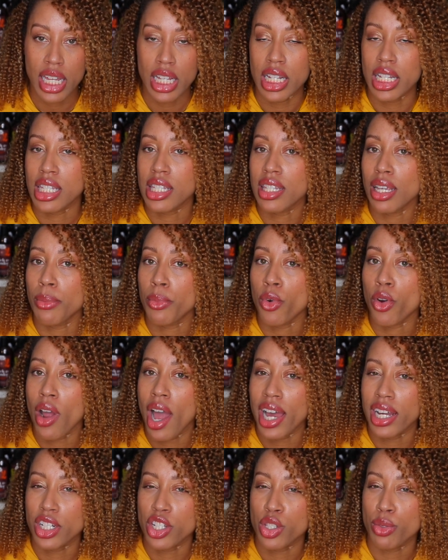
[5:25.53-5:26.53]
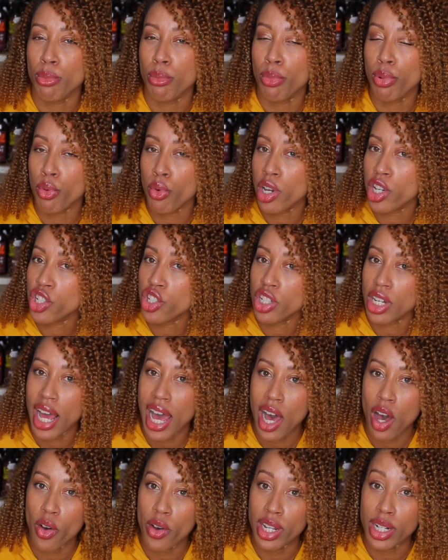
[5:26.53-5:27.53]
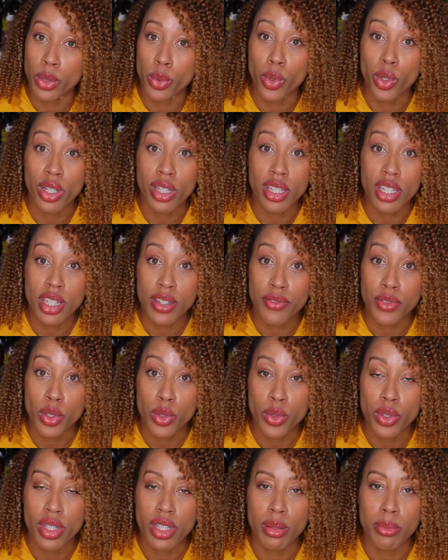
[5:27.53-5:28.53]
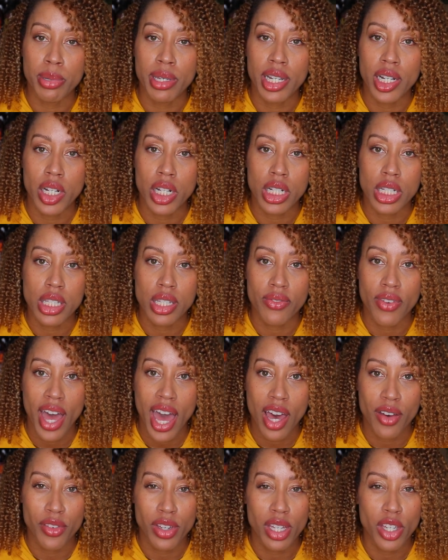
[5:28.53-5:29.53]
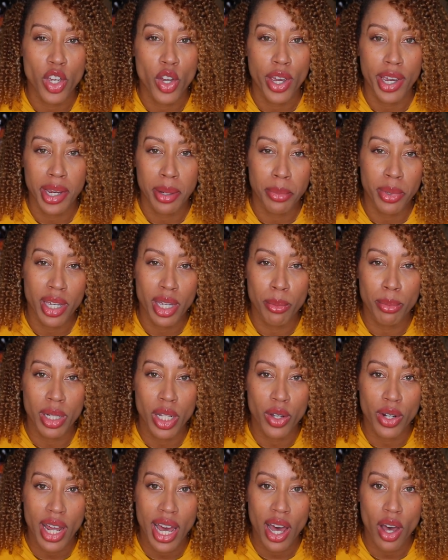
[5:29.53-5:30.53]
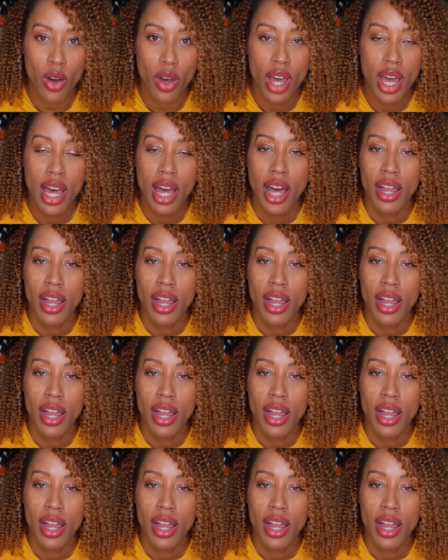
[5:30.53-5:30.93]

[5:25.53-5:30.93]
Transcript: and it's somewhere I can just brush it out and it will give you the appearance of having your hair being blown out,